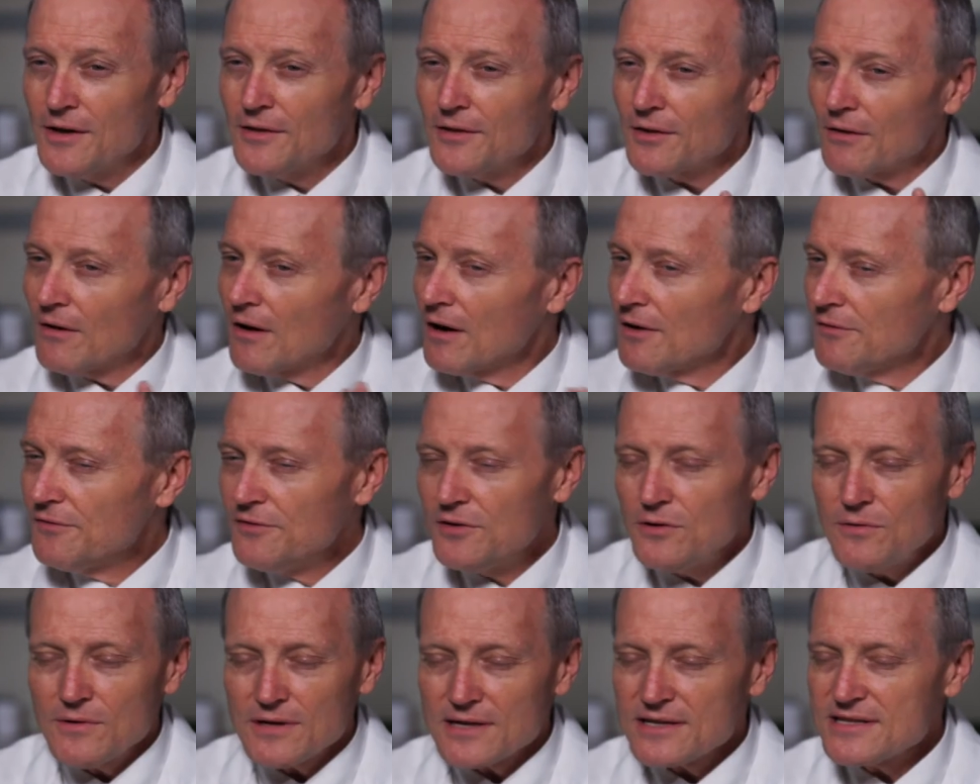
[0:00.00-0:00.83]
There are a
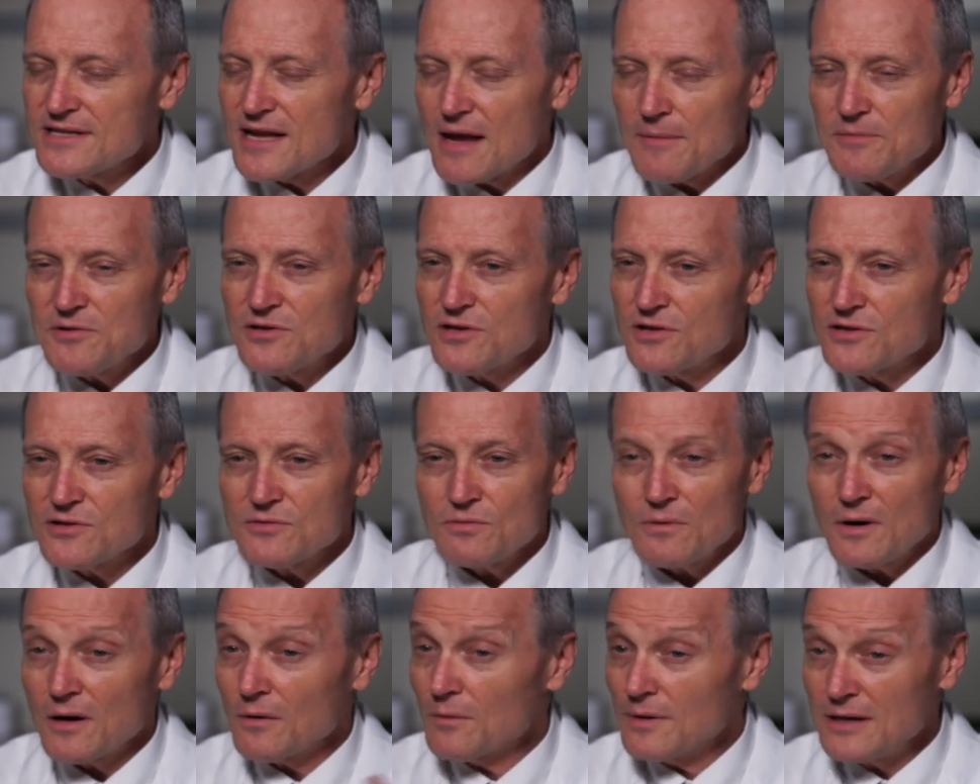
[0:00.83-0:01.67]
few
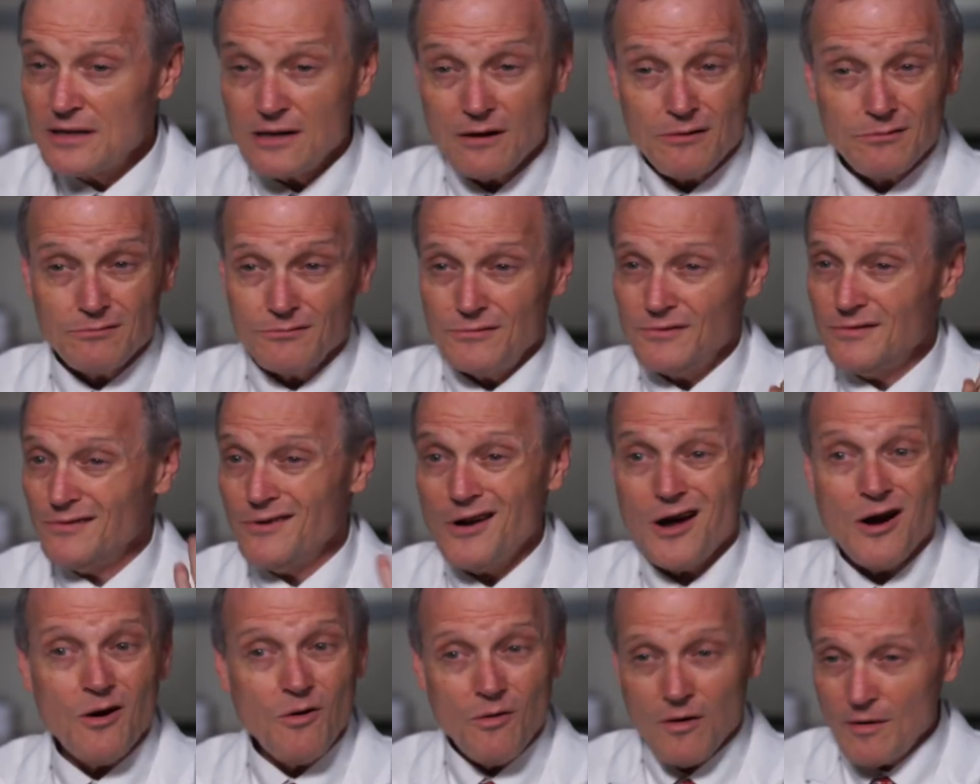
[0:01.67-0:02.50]
exceptions where we don't
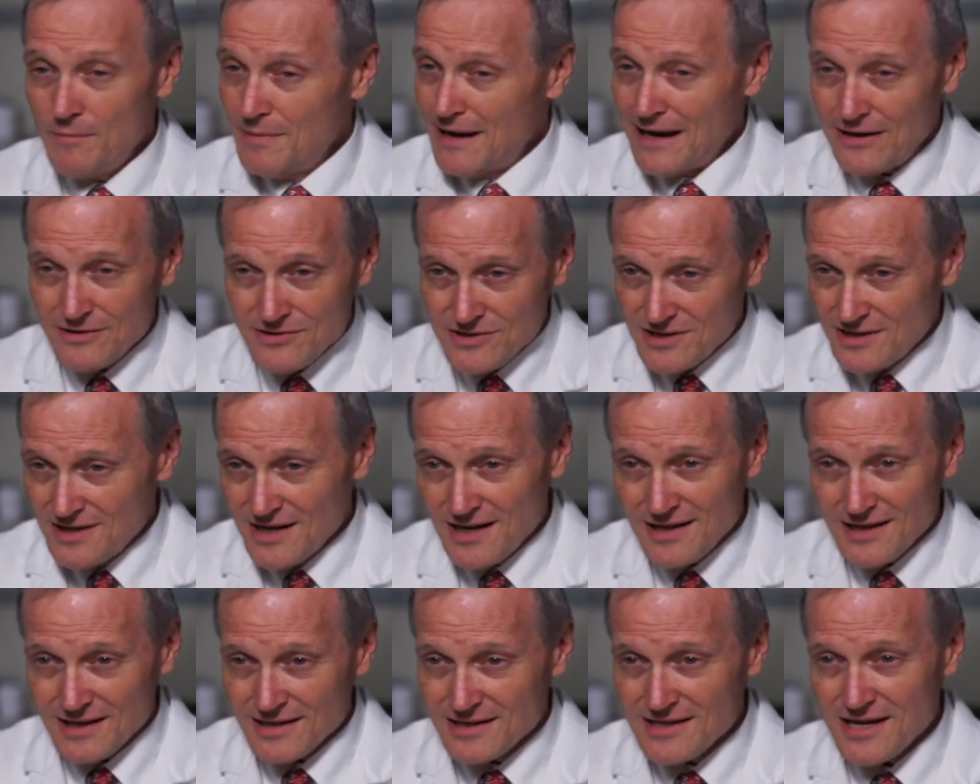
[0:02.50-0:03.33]
know about
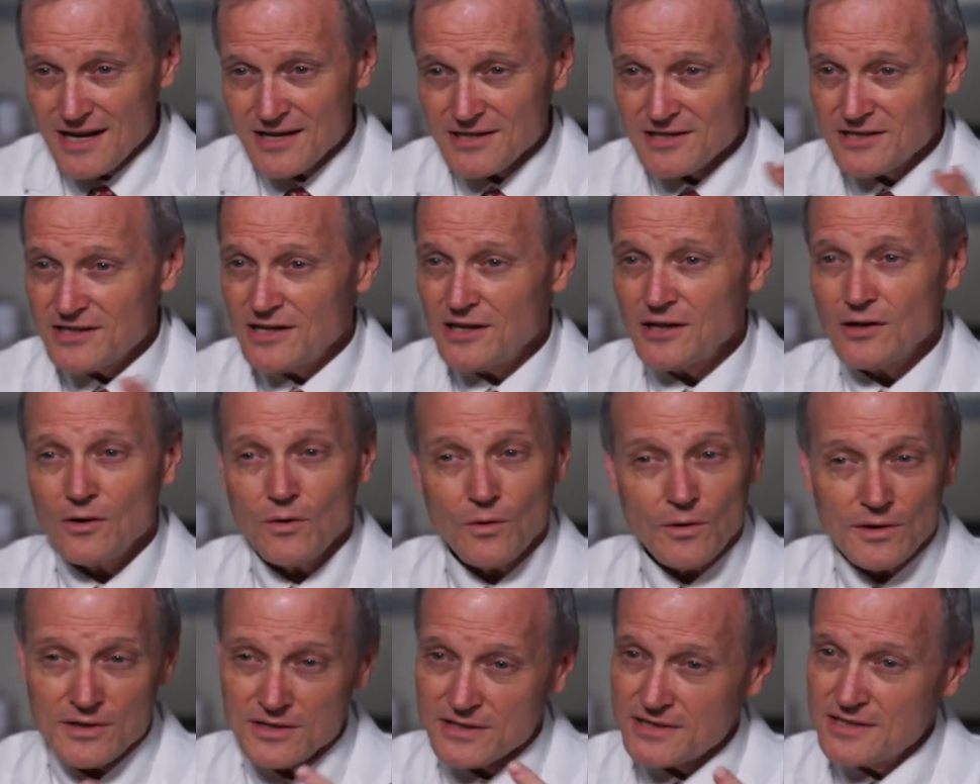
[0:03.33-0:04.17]
genetic testing
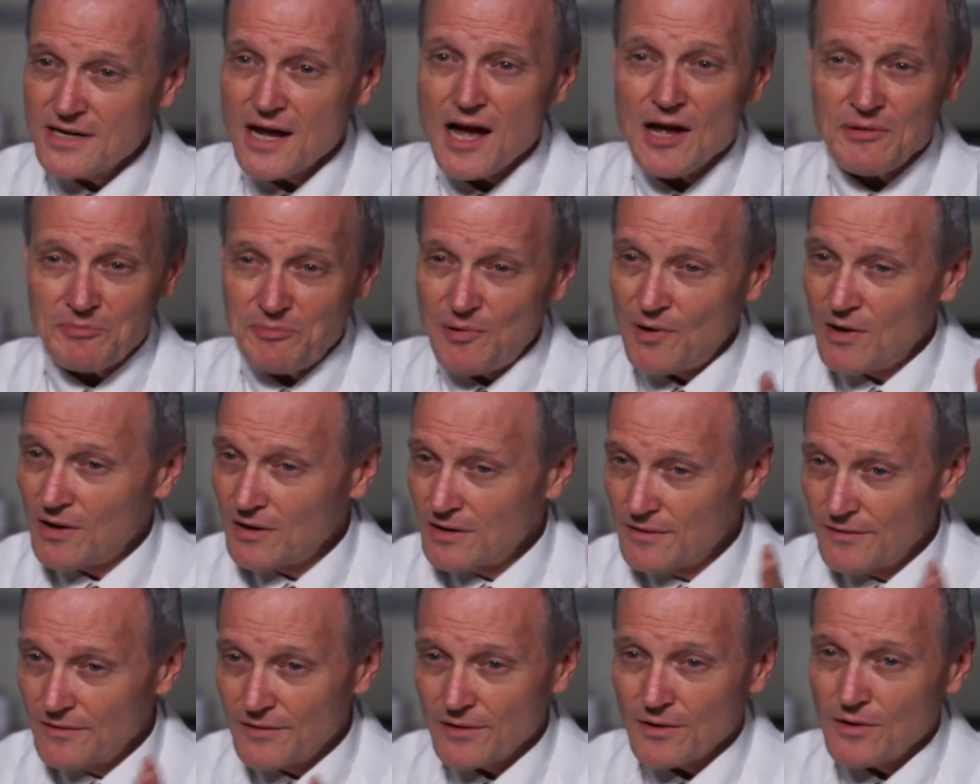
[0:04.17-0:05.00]
or it's not
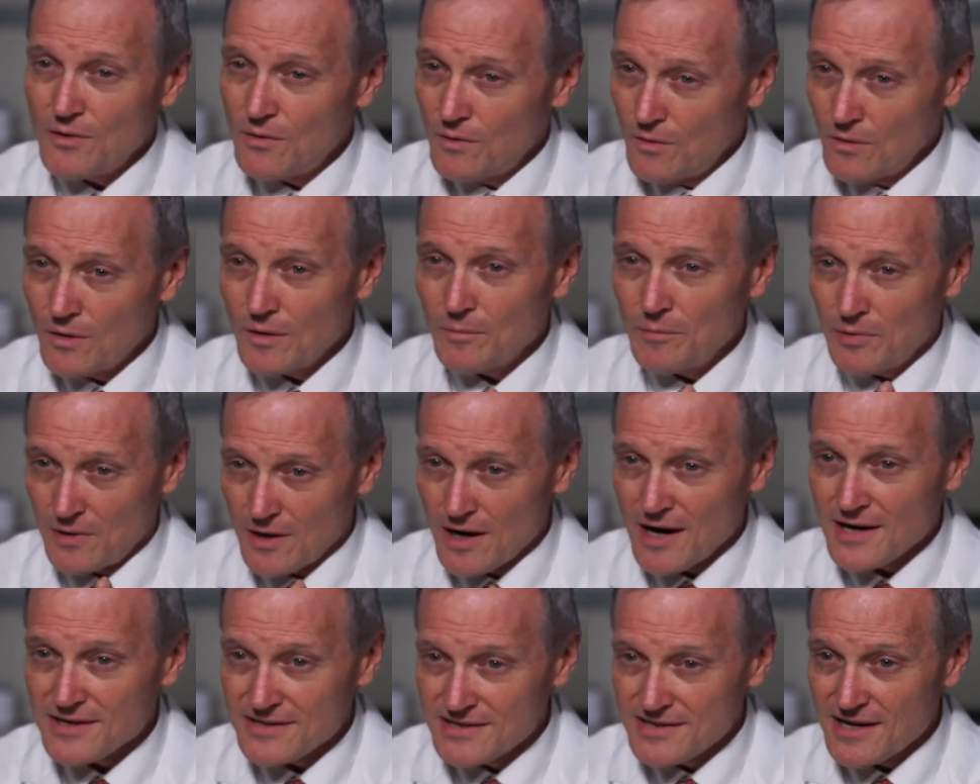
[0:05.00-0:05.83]
part of the core
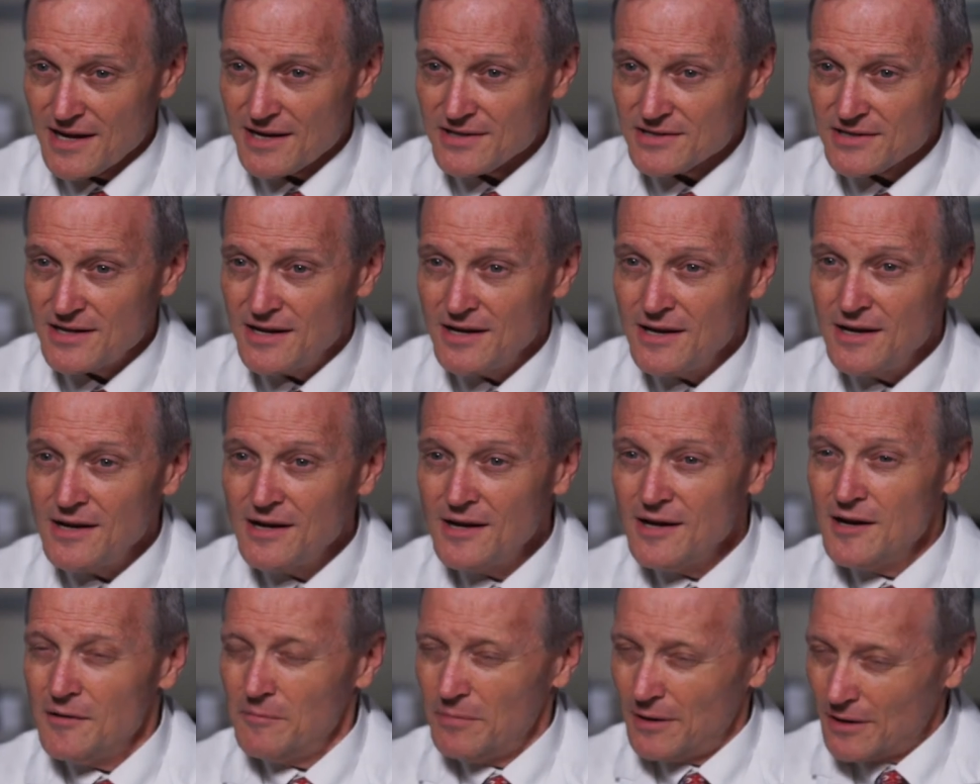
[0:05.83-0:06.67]
process,
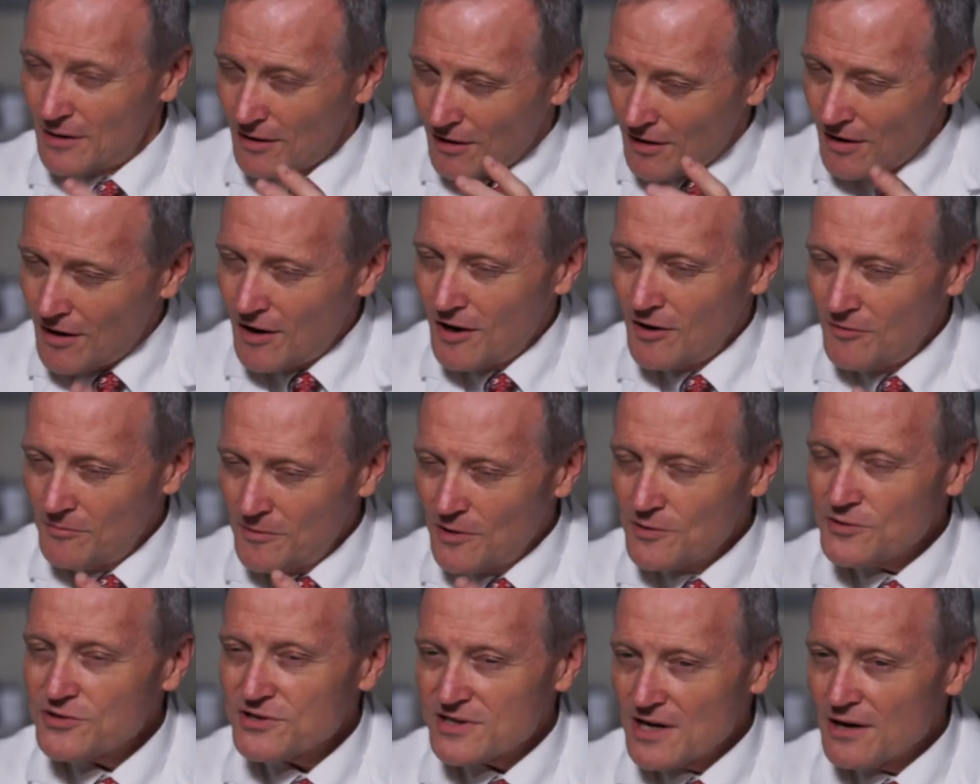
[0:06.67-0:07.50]
but
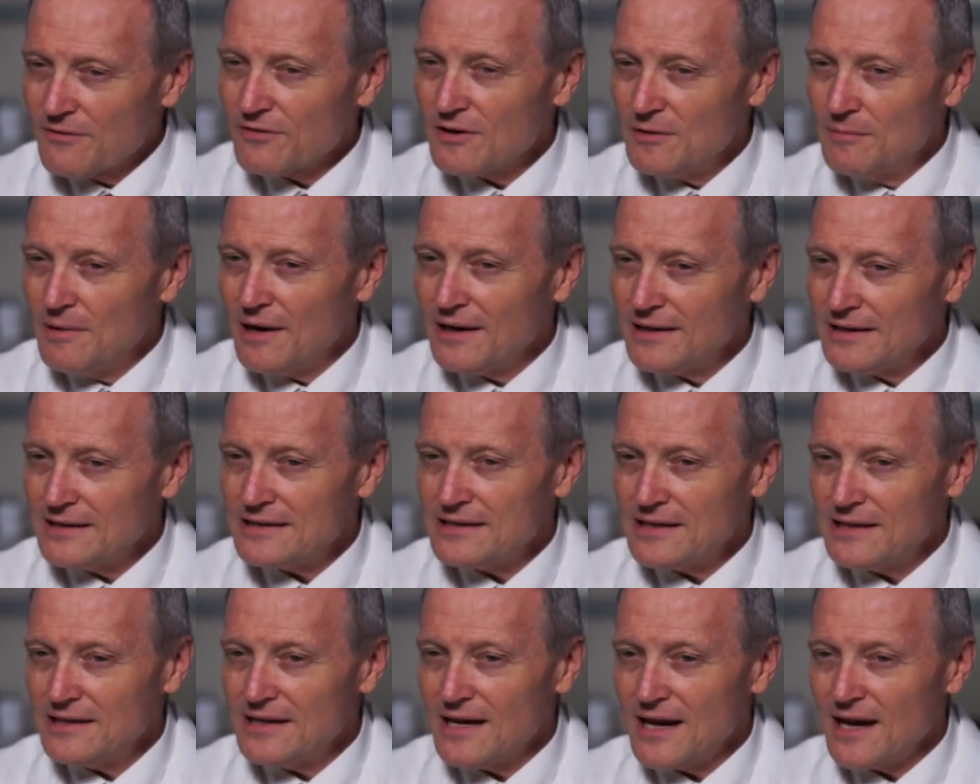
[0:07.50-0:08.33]
almost everybody
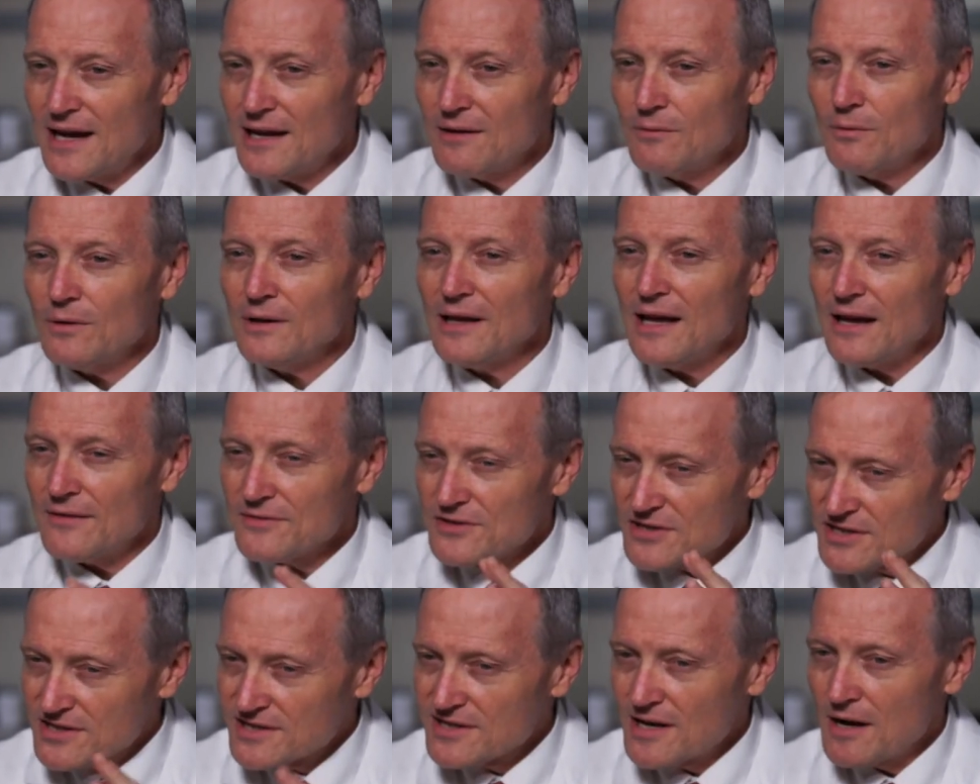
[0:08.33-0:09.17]
today will have
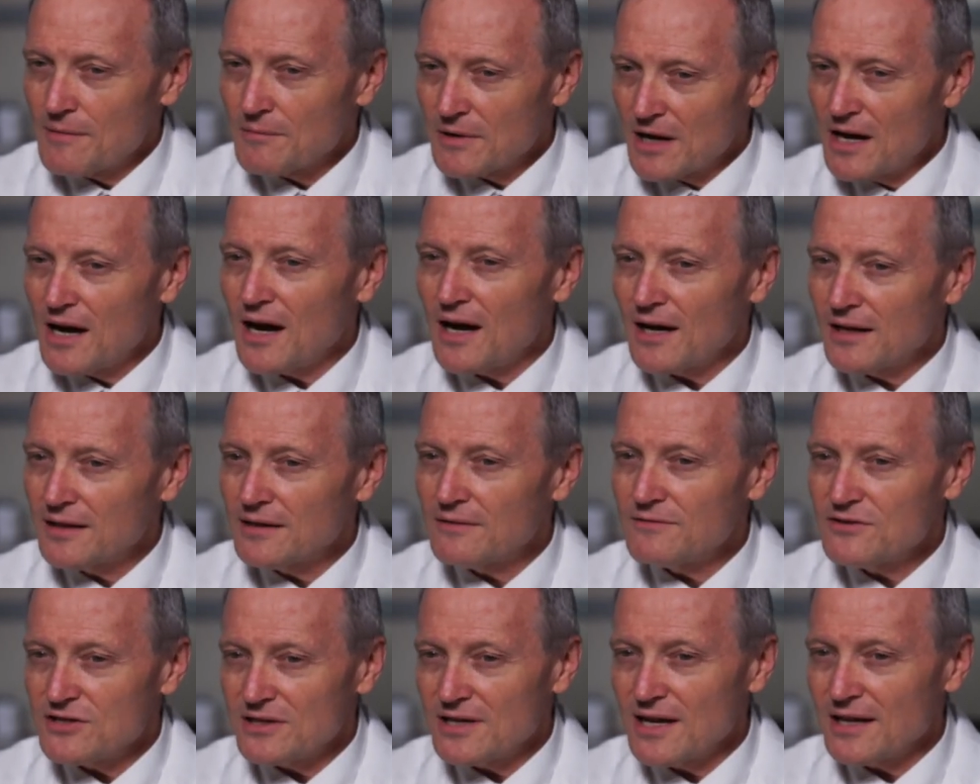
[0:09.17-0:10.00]
some kind
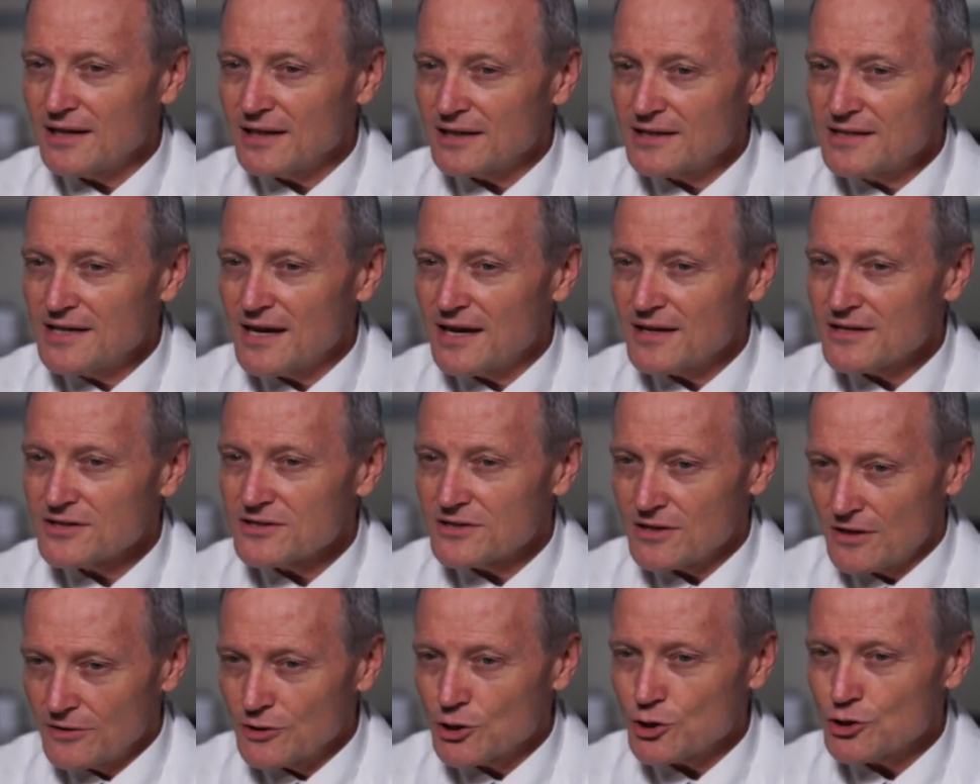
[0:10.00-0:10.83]
of genetic test
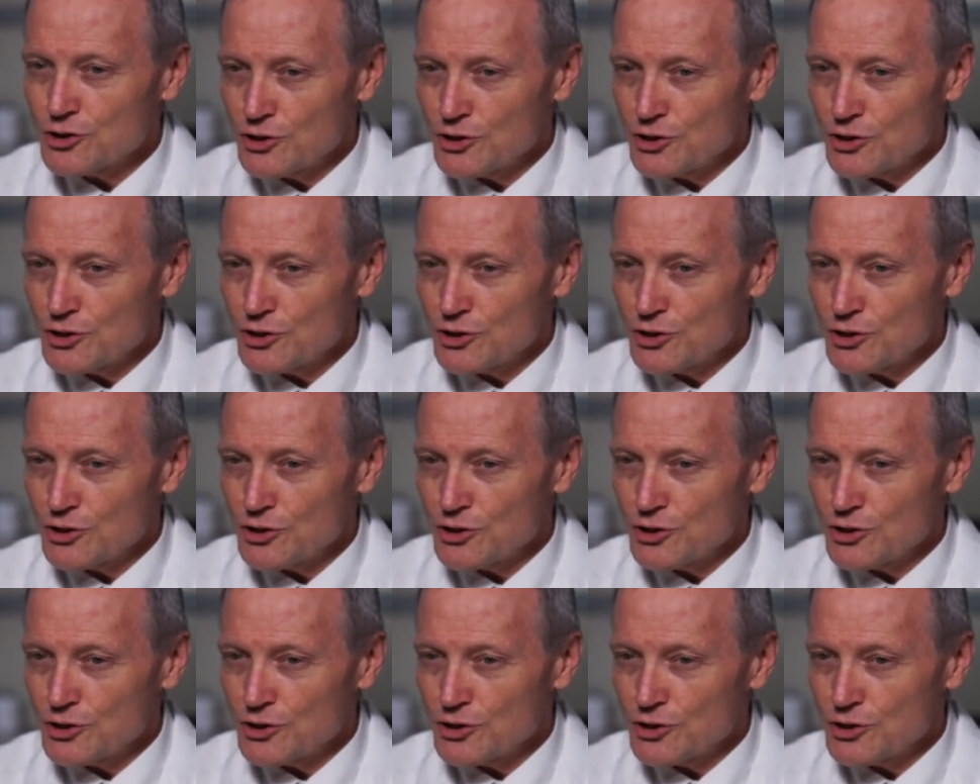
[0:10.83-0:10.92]
on their